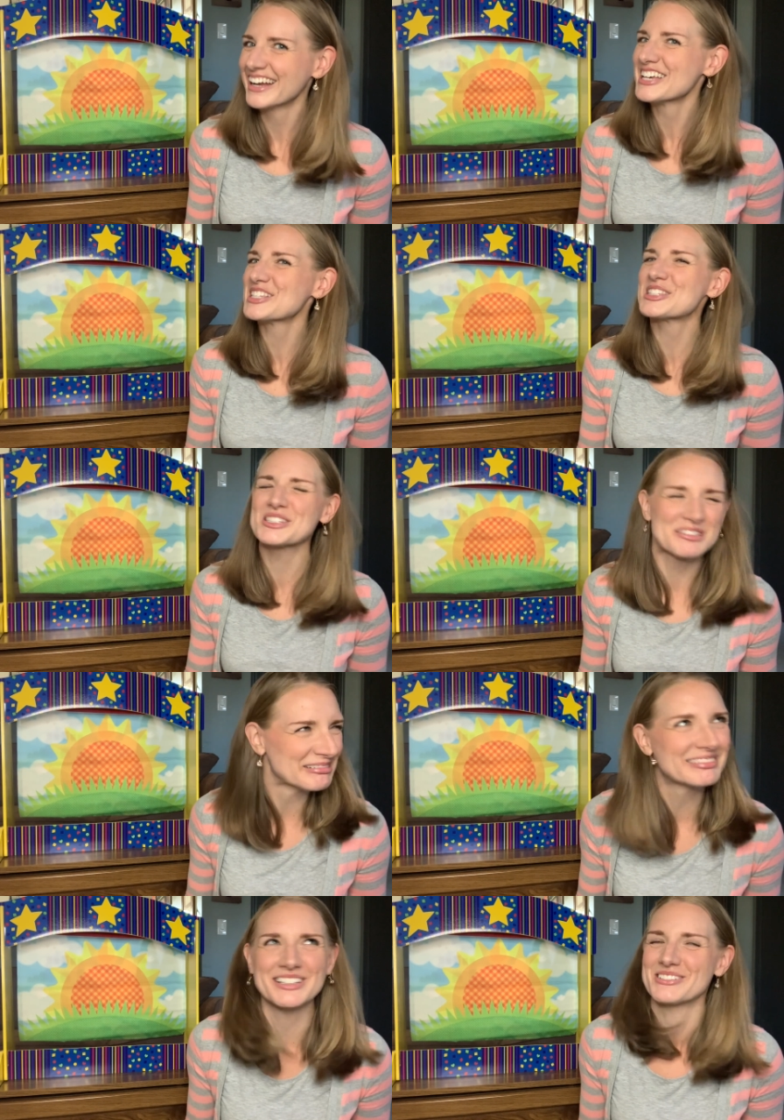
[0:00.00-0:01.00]
So
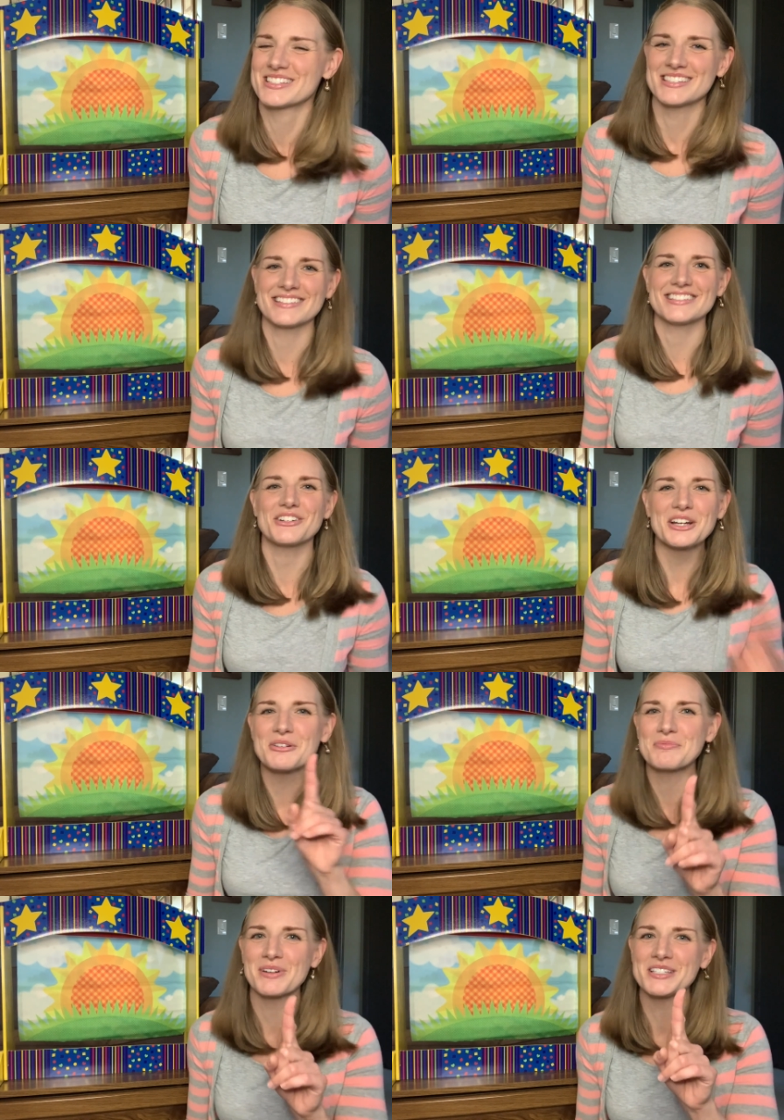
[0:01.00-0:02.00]
close. Try it
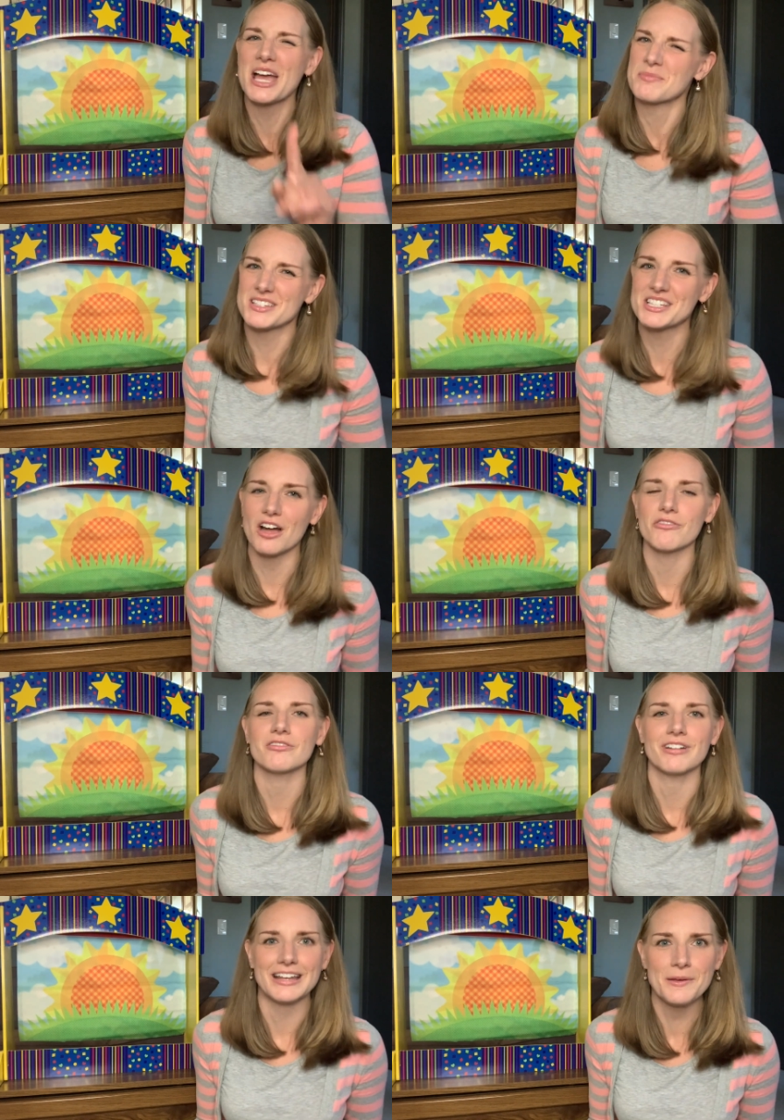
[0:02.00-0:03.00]
one more time. It's tough.
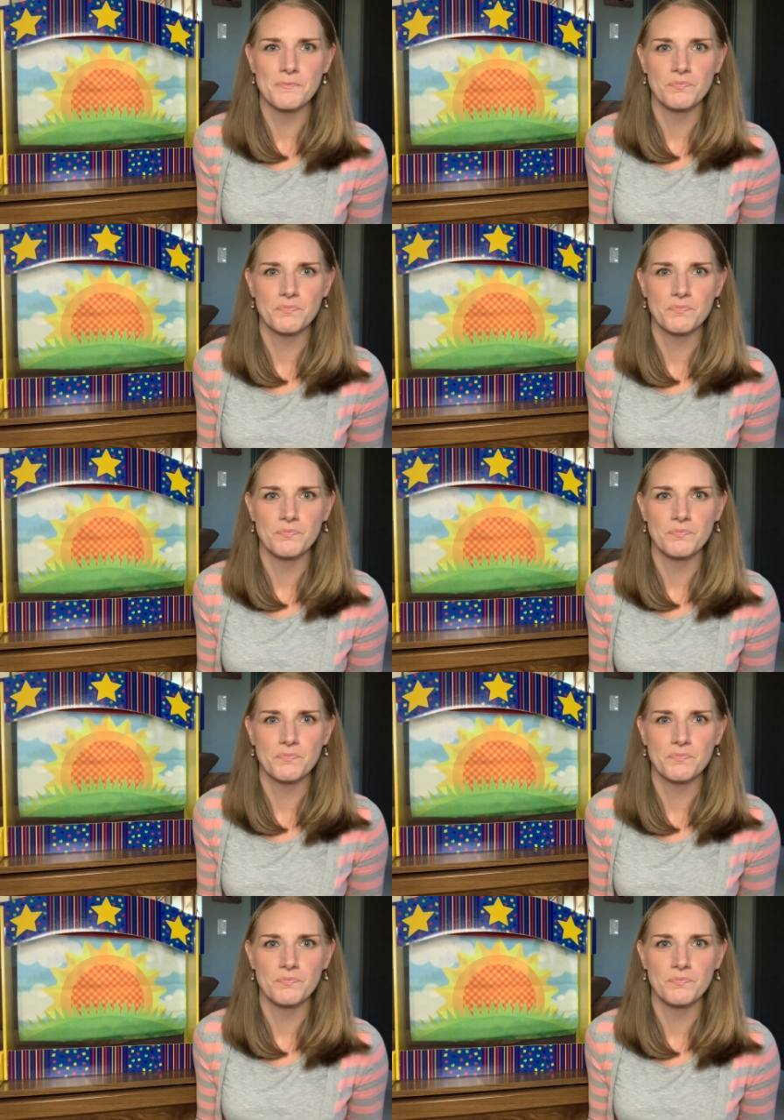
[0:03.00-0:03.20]
Ready?